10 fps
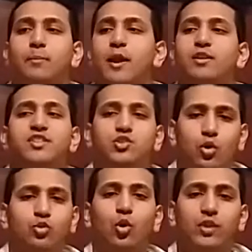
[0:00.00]
Apparently
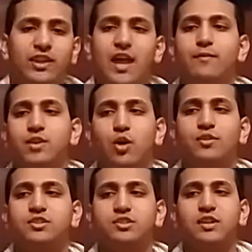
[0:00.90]
Stone Cold and Kevin
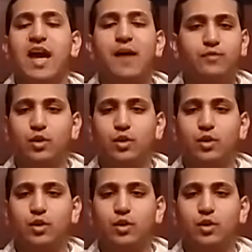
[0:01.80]
Owens is going to have